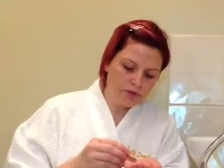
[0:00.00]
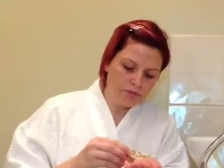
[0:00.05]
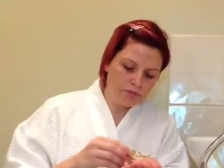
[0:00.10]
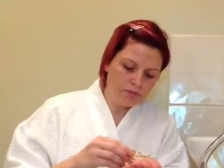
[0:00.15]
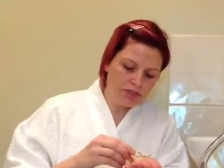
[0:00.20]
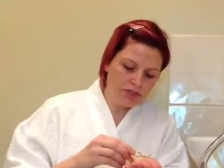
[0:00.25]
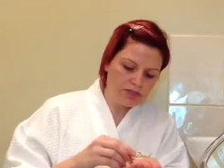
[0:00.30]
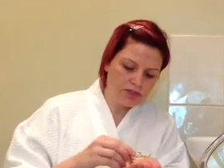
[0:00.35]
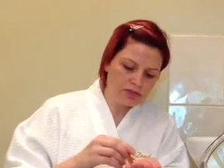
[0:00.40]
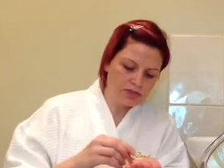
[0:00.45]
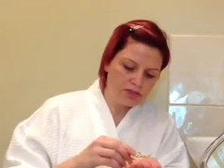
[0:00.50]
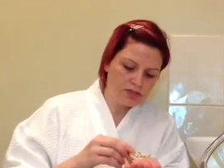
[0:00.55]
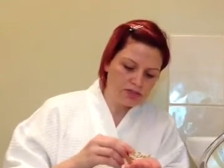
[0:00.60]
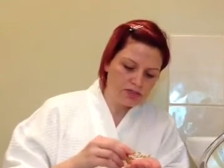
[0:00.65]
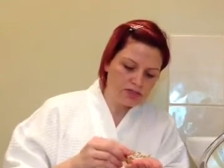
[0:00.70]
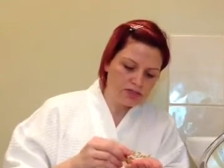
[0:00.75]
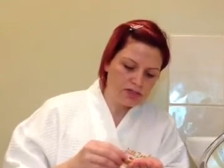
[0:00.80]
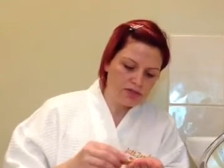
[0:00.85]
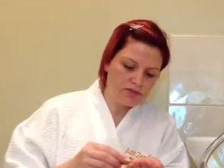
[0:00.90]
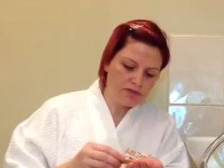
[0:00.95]
Make sure you
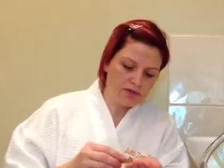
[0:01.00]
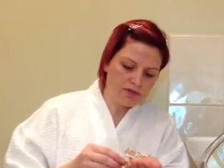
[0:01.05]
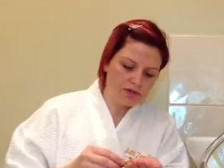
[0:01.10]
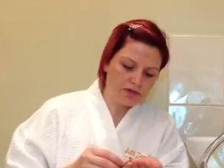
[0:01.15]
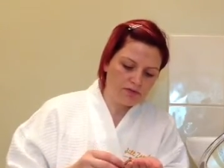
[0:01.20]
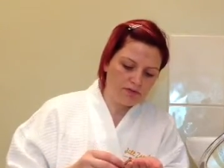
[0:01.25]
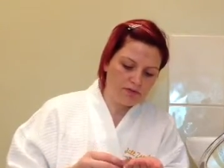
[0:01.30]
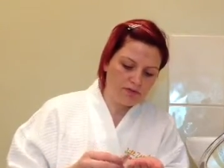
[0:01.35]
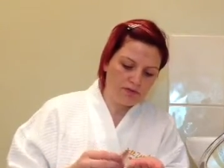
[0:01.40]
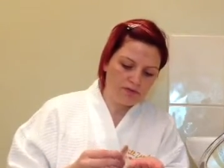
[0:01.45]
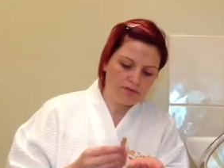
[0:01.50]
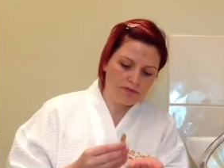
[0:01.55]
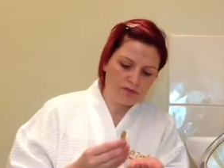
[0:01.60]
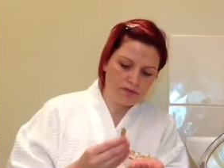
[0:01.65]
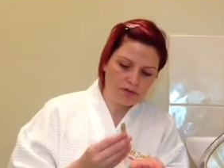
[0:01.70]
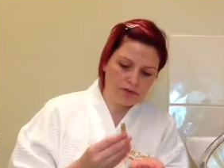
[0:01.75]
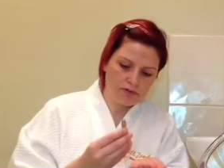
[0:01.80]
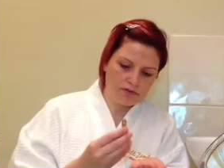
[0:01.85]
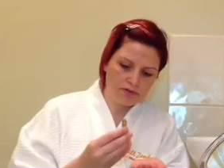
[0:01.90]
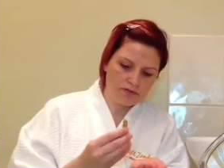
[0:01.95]
save half of it
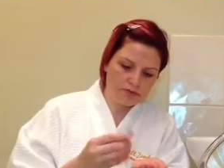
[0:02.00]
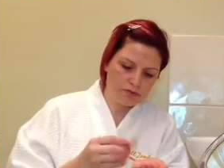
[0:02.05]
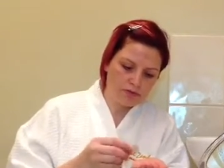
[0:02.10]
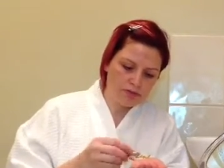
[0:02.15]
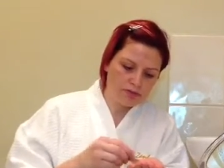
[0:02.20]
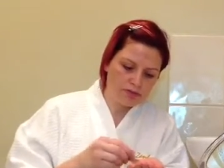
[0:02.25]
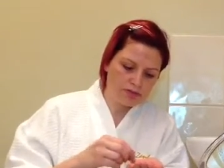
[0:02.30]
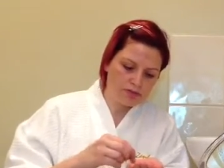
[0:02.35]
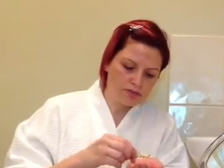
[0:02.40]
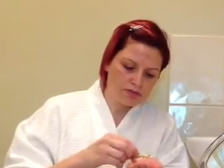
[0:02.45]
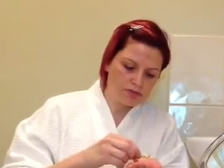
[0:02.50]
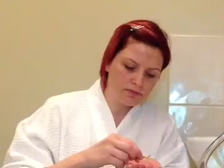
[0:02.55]
for afterwards.